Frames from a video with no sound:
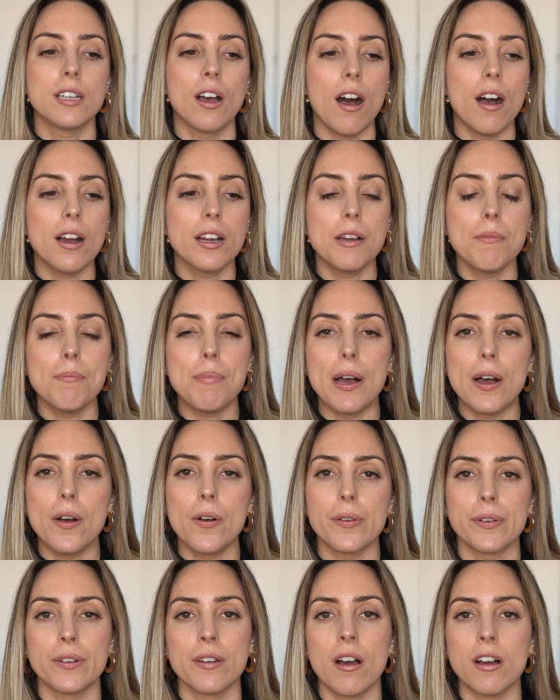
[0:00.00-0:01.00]
Talk
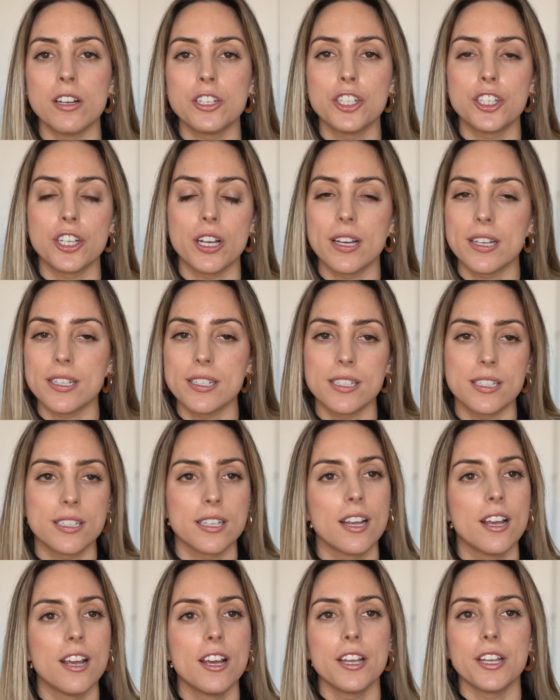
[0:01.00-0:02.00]
about not
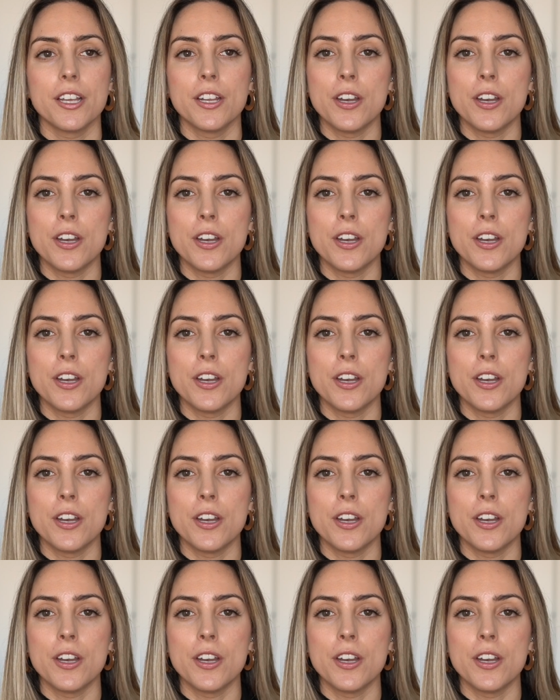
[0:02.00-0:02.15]
just,